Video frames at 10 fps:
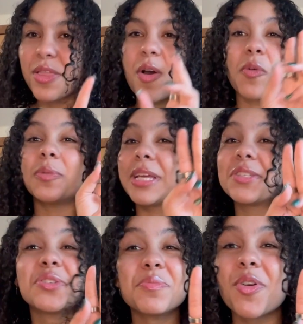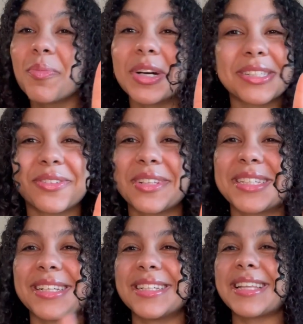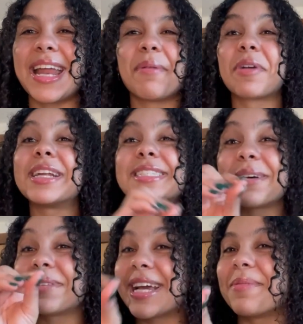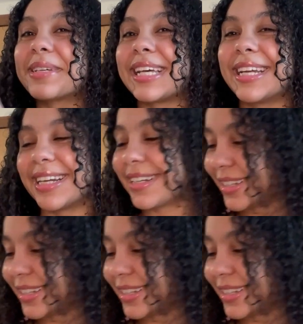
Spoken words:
Only 2 more books through this list, and I'm gonna stop saying I'm excited.